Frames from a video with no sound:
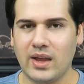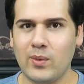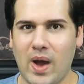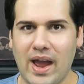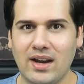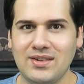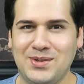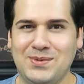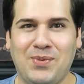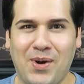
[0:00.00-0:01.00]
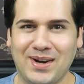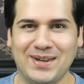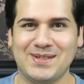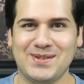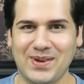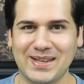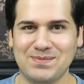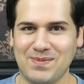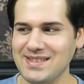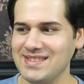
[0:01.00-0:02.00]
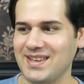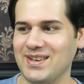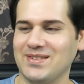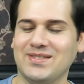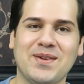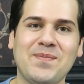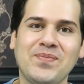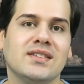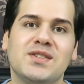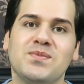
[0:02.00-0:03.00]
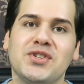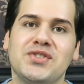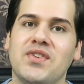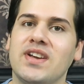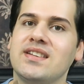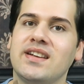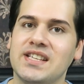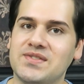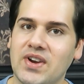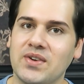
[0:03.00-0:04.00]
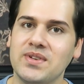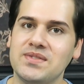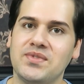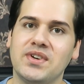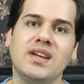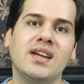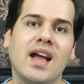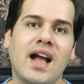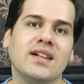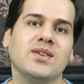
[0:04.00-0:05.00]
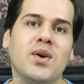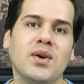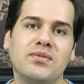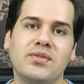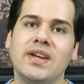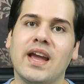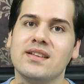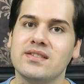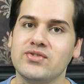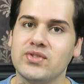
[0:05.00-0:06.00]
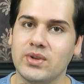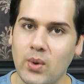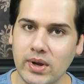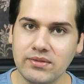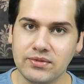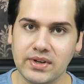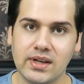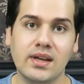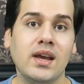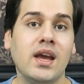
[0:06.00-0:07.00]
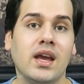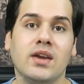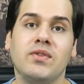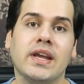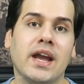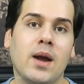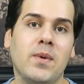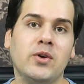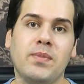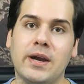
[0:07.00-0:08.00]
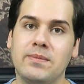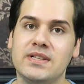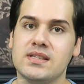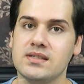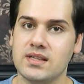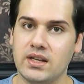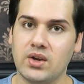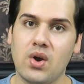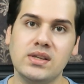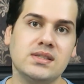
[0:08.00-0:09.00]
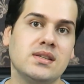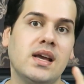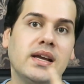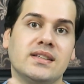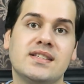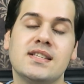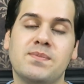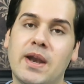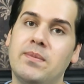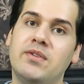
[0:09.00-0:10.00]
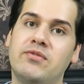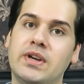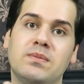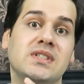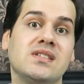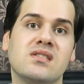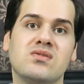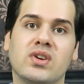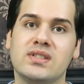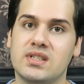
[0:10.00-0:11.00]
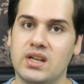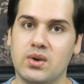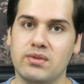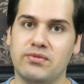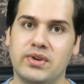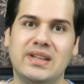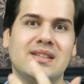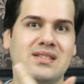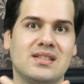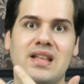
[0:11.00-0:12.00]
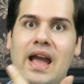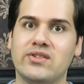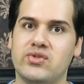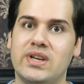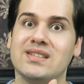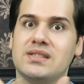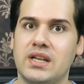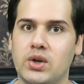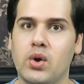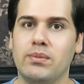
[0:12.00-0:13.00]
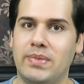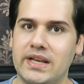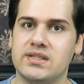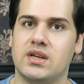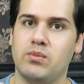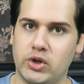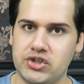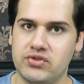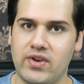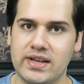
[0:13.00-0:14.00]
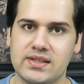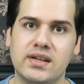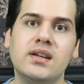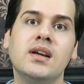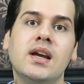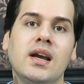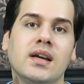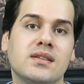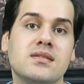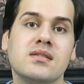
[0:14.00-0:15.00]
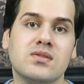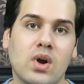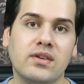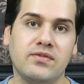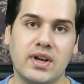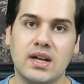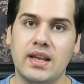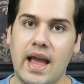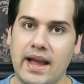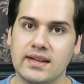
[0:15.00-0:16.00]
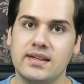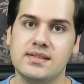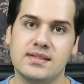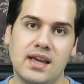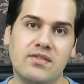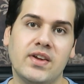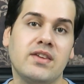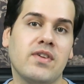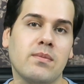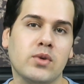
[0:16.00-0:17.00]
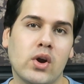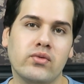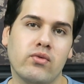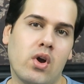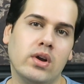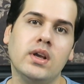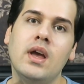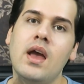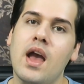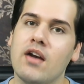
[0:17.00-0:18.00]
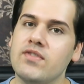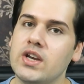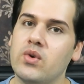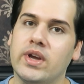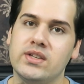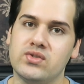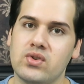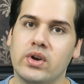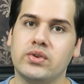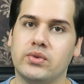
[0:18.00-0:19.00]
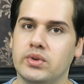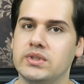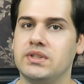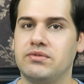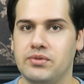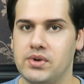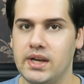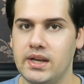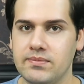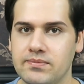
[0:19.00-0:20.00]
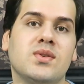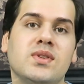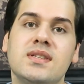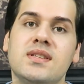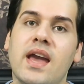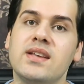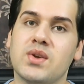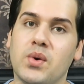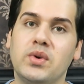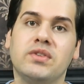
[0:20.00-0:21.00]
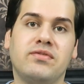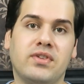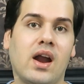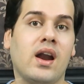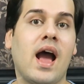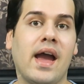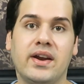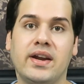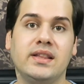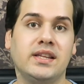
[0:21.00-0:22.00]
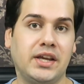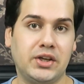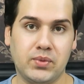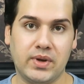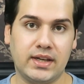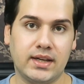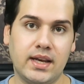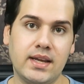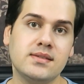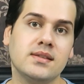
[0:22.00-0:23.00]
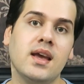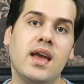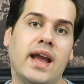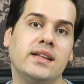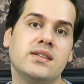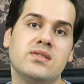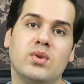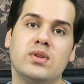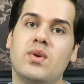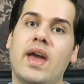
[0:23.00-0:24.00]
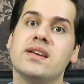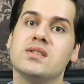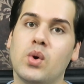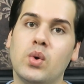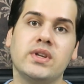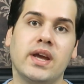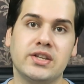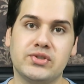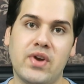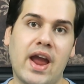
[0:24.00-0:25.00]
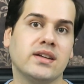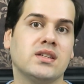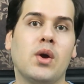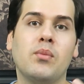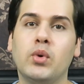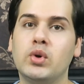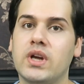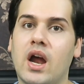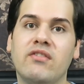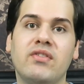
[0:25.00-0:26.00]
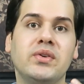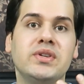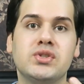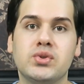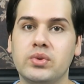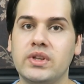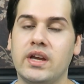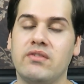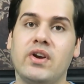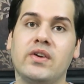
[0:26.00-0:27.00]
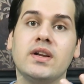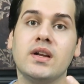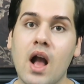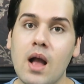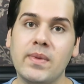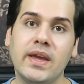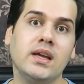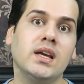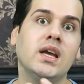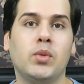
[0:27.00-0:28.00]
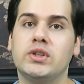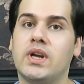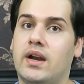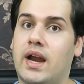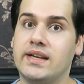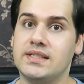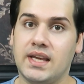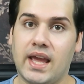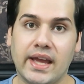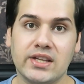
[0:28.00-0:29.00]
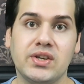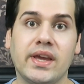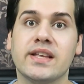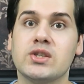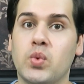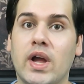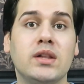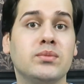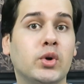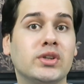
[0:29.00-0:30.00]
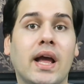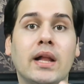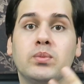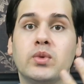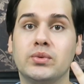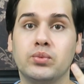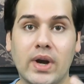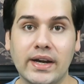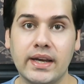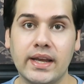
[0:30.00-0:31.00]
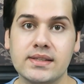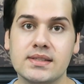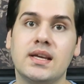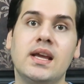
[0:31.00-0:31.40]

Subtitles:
Like, why are these products so expensive? This moisturizer is fragrance free, alcohol free, essential oil free. If you care about parabens and silicones, this is paraben free, but this is not silicone free. This is actually a silicone based moisturizer. This is not fungal acne safe, and if I'm not wrong, Aveeno is not cruelty free. So this has oat flour higher in the ingredient list, and this also has oat extract. Both are very soothing and very calming. Both are anti-aging as well. Both help with redness.